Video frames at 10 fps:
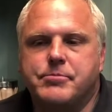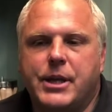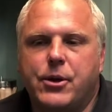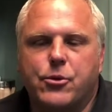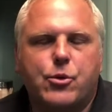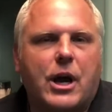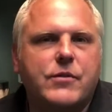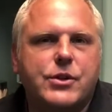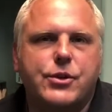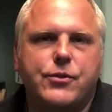They don't
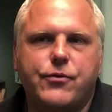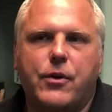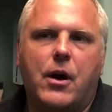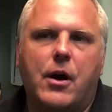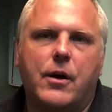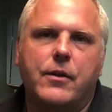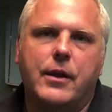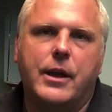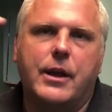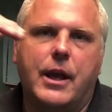travel too far.
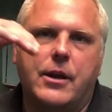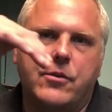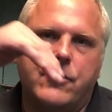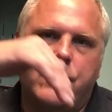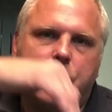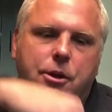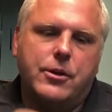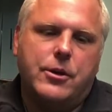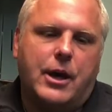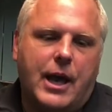They kind of
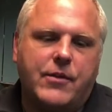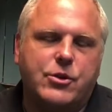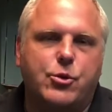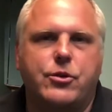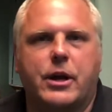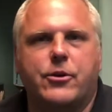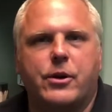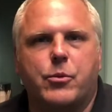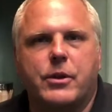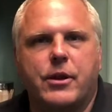have a
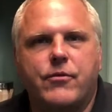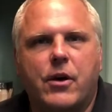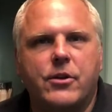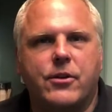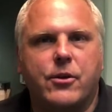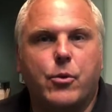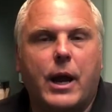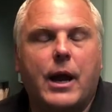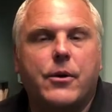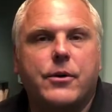trajectory where they fall to the
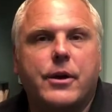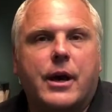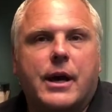ground,